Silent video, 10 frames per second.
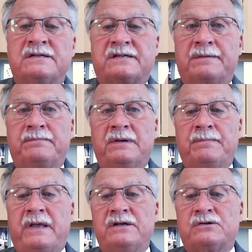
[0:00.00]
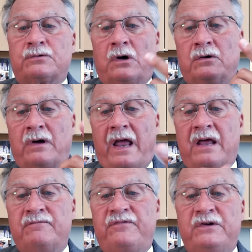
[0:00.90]
Symptom control
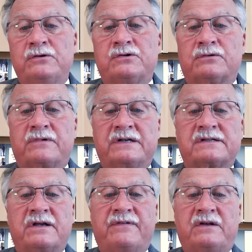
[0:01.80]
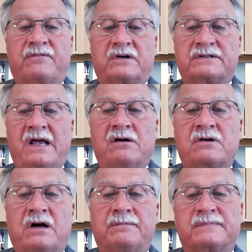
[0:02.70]
and future risk of adverse
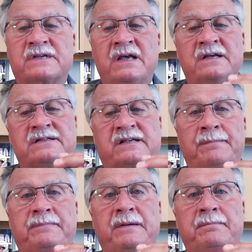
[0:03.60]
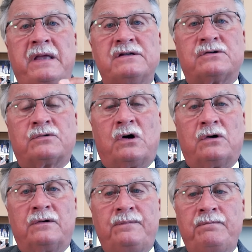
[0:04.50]
outcomes. Symptom
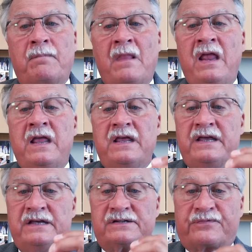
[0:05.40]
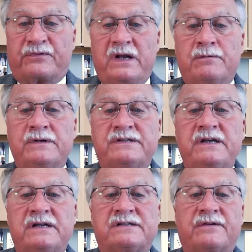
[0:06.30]
control is
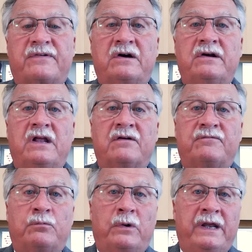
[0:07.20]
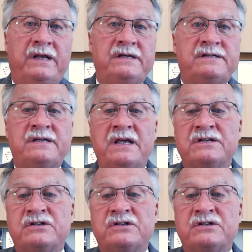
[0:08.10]
frequency and severity of wheeze,